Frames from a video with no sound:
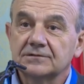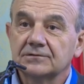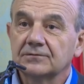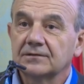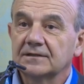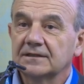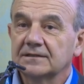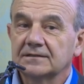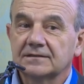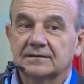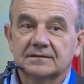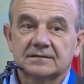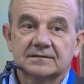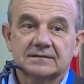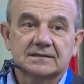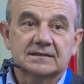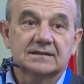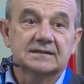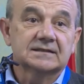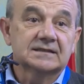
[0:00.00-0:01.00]
you his,
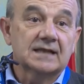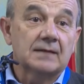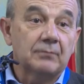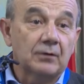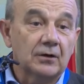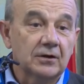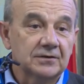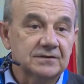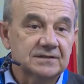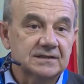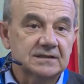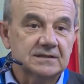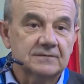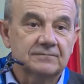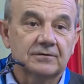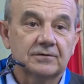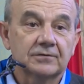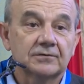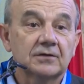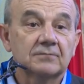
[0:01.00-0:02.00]
his apologies
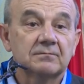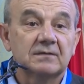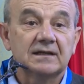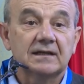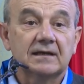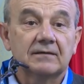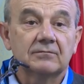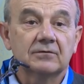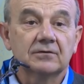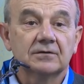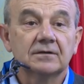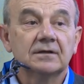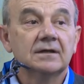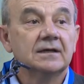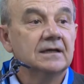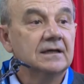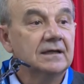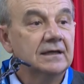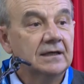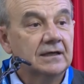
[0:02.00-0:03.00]
for not being able
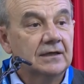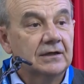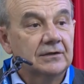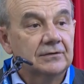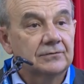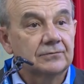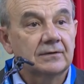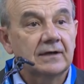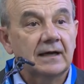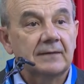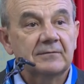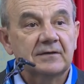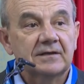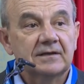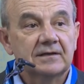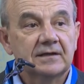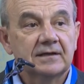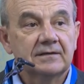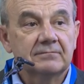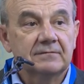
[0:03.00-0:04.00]
to come
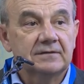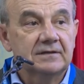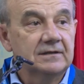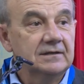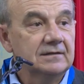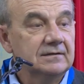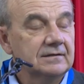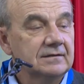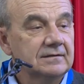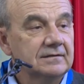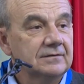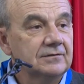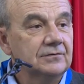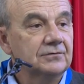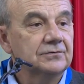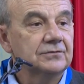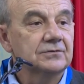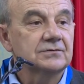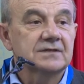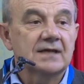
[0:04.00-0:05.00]
here
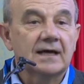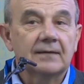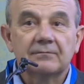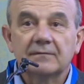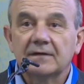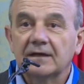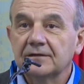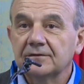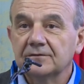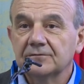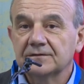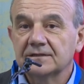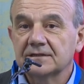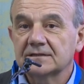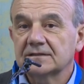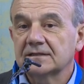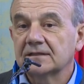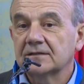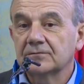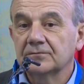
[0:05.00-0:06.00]
due to some uh,
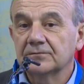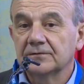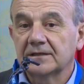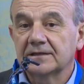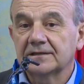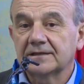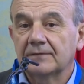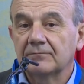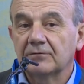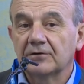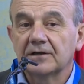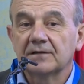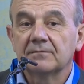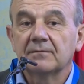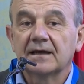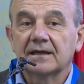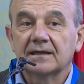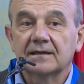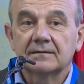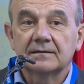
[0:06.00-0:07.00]
duties he couldn't avoid
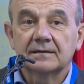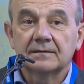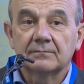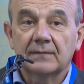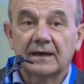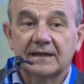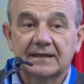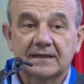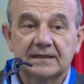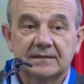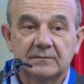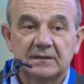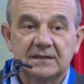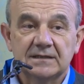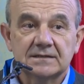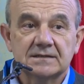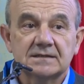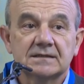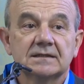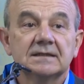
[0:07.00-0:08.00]
by, by any
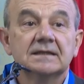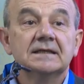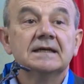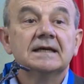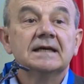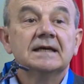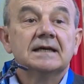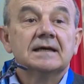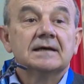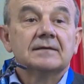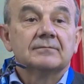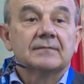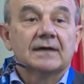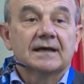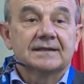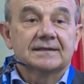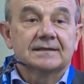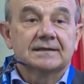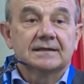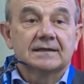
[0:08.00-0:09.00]
means.
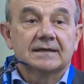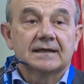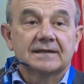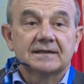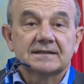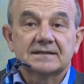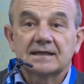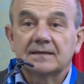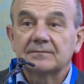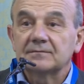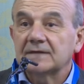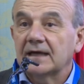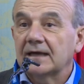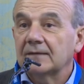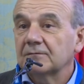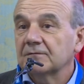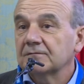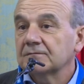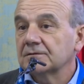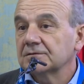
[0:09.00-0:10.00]
But uh, at the same
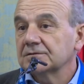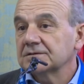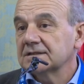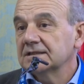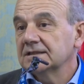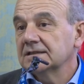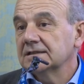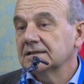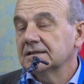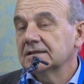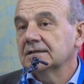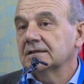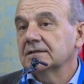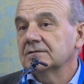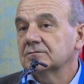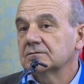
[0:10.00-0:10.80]
time, of course, he